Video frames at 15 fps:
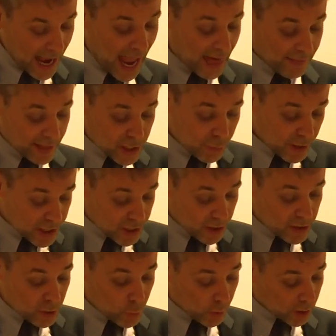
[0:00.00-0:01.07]
And these
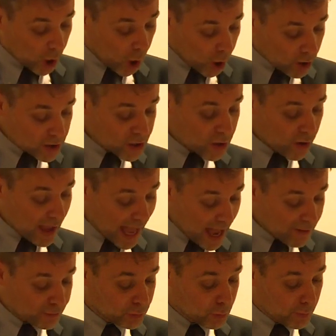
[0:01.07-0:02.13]
reasons will also
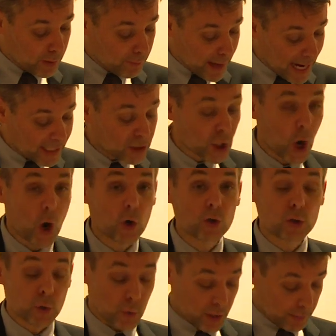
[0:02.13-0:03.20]
have to be made
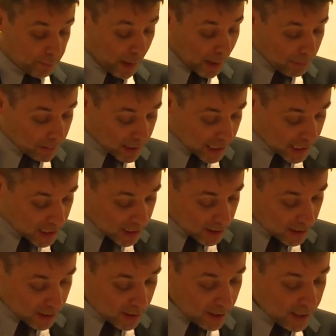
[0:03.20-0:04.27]
known to the public
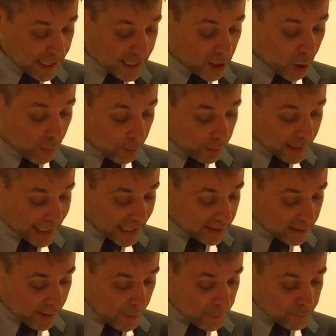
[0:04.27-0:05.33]
in
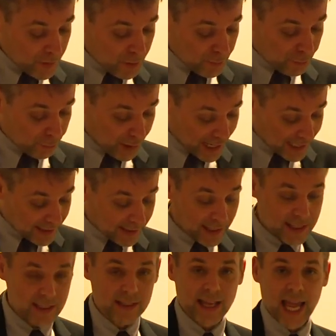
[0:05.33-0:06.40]
complete
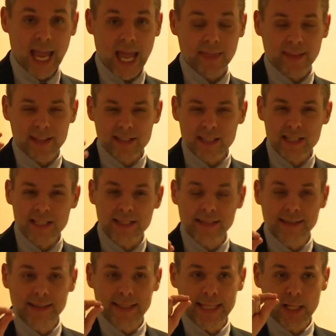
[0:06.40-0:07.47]
frankness, and this is
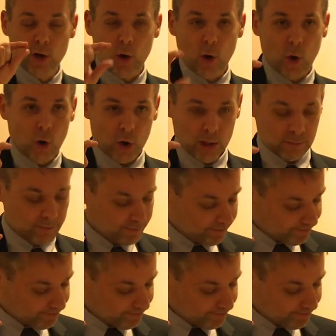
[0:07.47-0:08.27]
the core.